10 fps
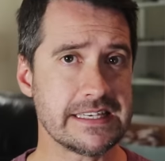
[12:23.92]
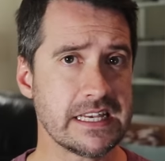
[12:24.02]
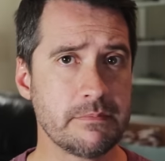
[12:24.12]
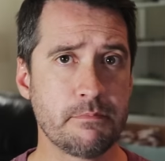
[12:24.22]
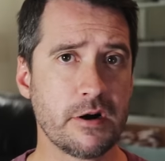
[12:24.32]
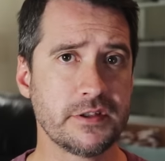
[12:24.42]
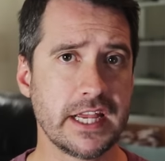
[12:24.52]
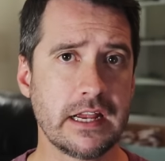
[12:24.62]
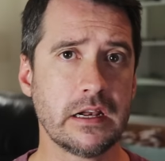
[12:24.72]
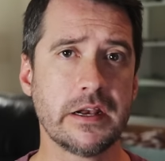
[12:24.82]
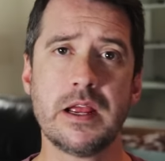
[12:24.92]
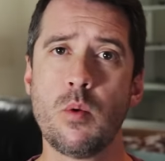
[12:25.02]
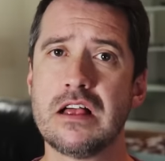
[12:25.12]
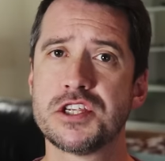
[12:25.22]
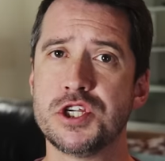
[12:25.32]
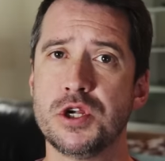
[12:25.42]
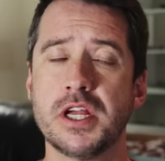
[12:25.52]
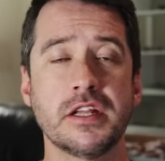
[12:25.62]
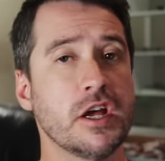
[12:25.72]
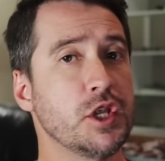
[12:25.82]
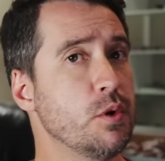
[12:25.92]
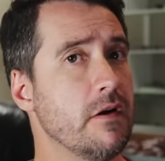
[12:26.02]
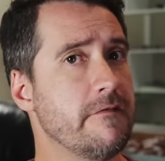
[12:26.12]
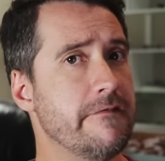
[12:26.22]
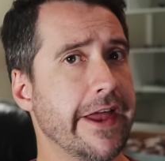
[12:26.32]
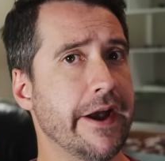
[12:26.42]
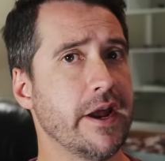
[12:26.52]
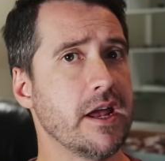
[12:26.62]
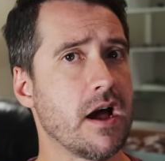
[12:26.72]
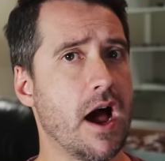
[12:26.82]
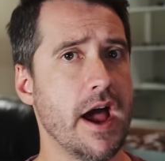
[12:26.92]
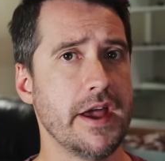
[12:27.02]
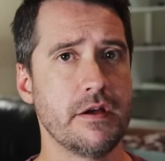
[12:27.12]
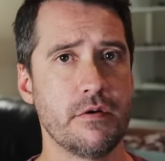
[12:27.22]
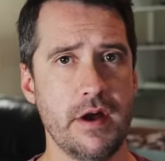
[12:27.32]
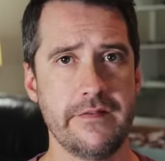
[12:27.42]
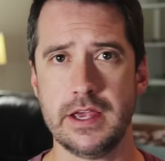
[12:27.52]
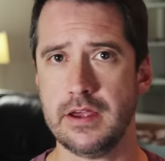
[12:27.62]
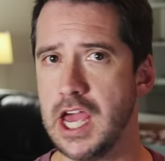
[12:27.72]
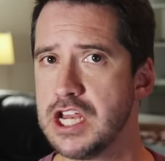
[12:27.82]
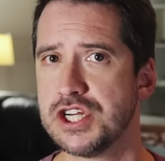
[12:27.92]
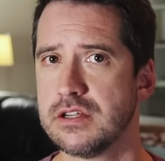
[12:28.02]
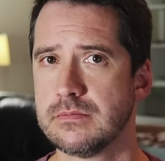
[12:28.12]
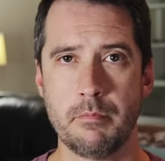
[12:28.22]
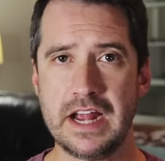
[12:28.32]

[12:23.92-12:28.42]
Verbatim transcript: isn't particularly well suited to a very high revving engine.